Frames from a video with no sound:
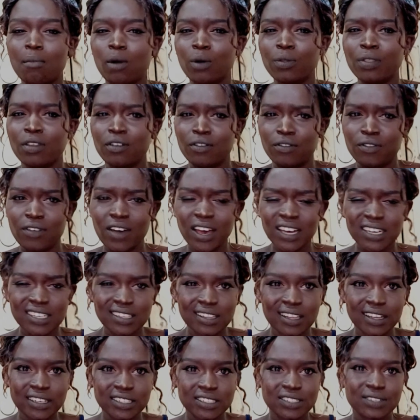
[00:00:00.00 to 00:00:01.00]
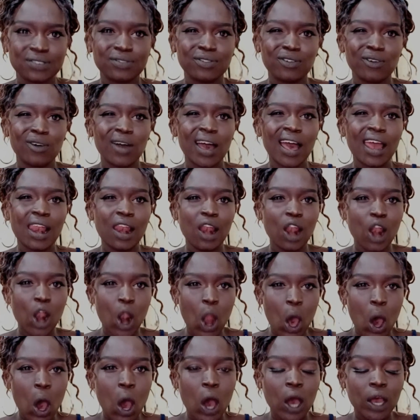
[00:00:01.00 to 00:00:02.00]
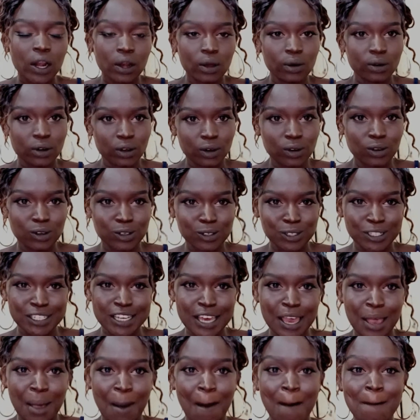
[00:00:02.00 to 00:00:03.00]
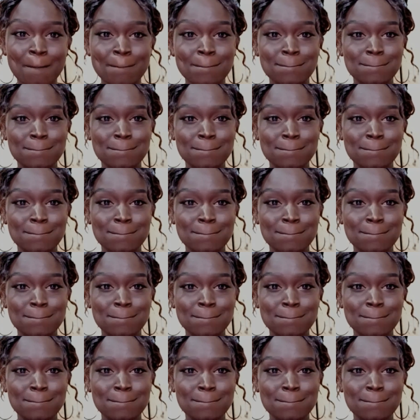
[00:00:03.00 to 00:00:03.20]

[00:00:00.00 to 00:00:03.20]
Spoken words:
about the fact that for a long, long, long, long time,